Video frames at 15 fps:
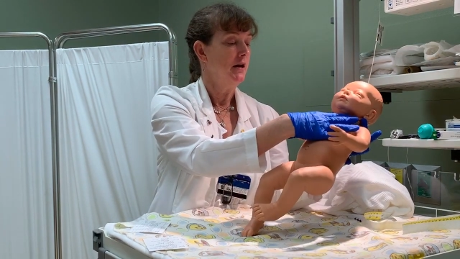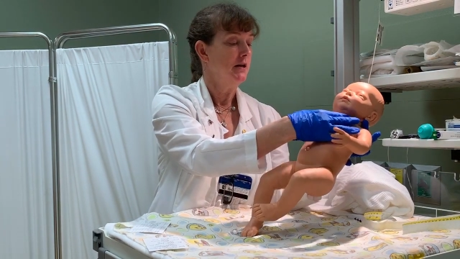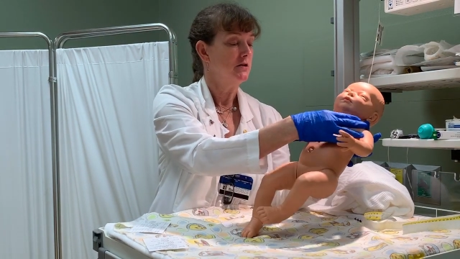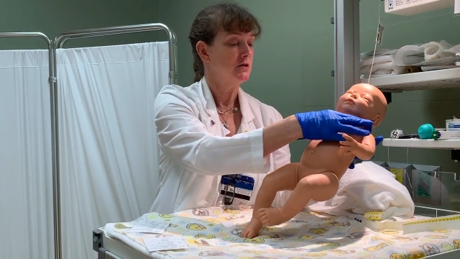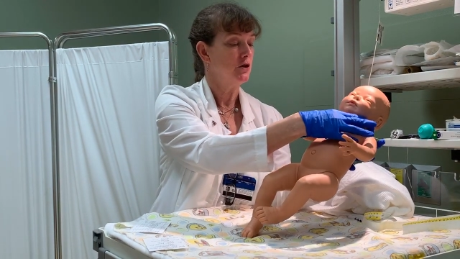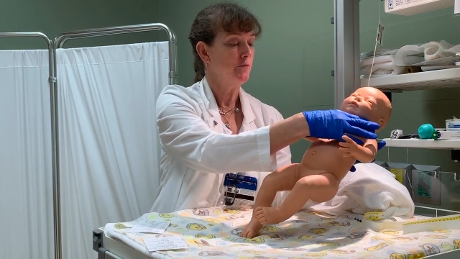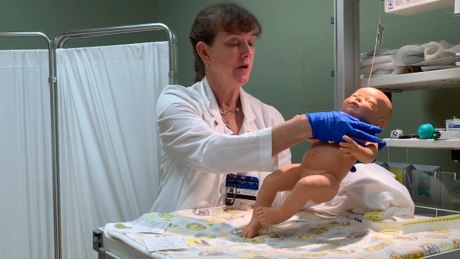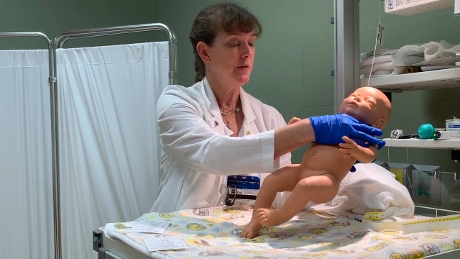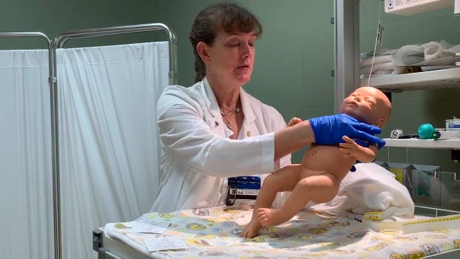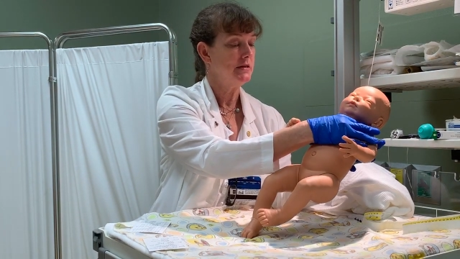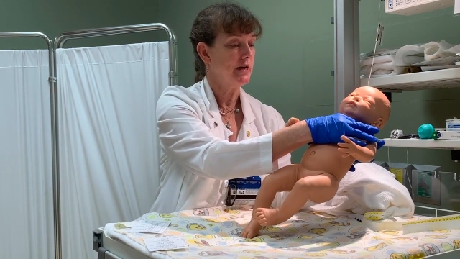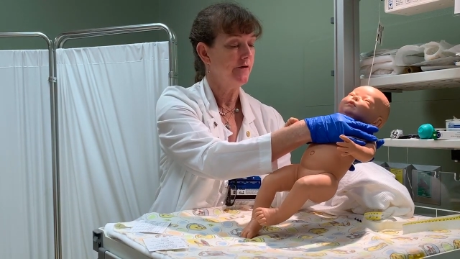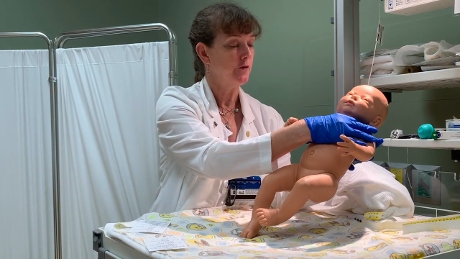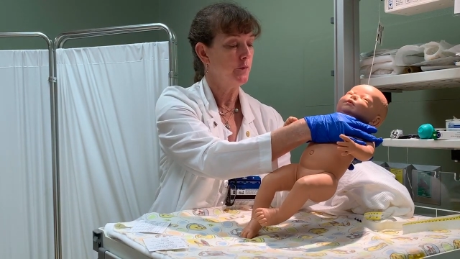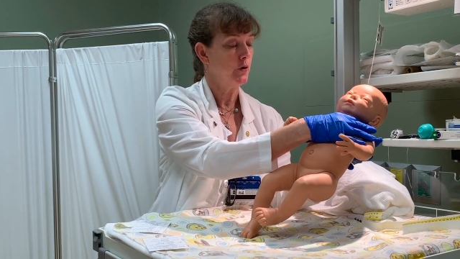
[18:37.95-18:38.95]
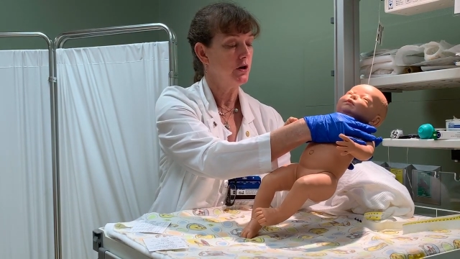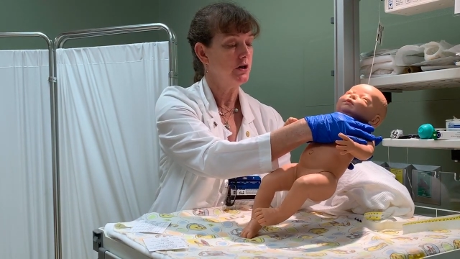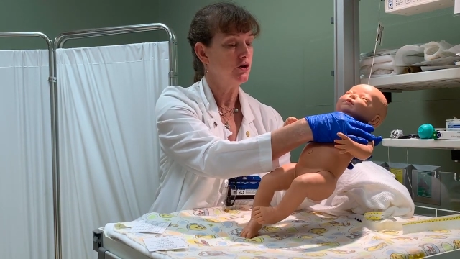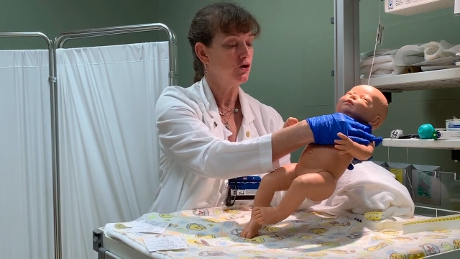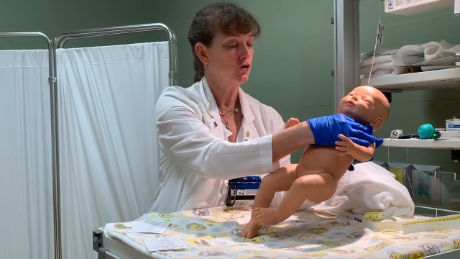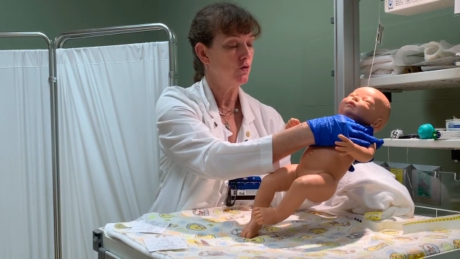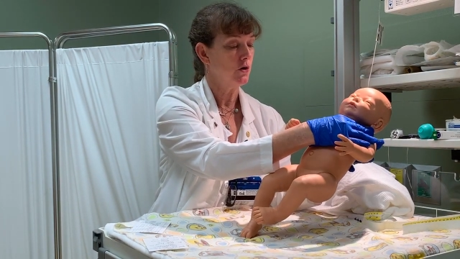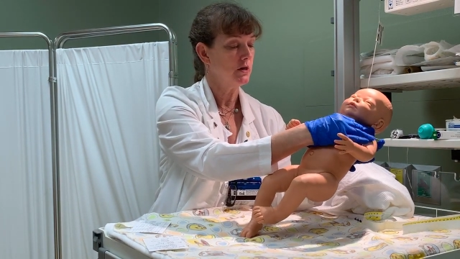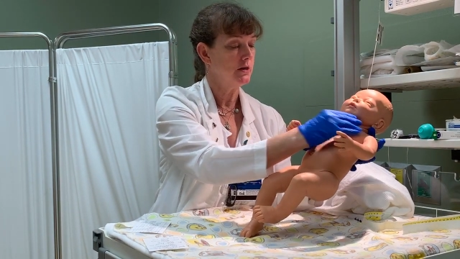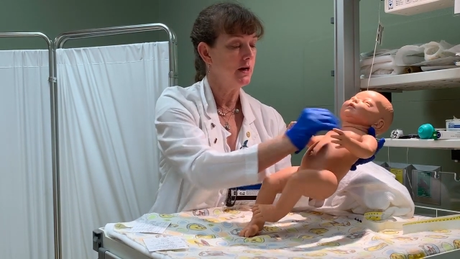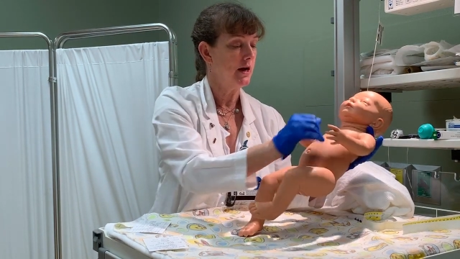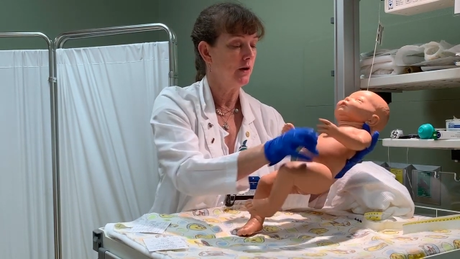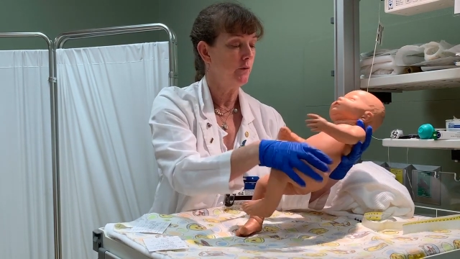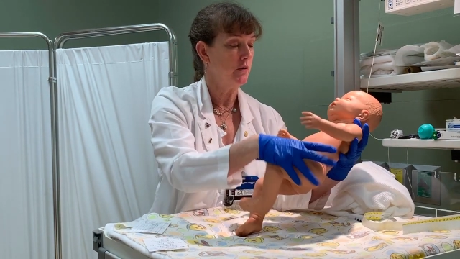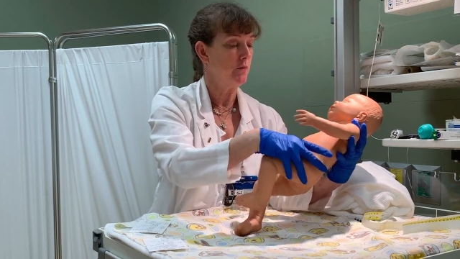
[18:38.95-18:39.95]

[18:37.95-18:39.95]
And so babies have a pretty short neck.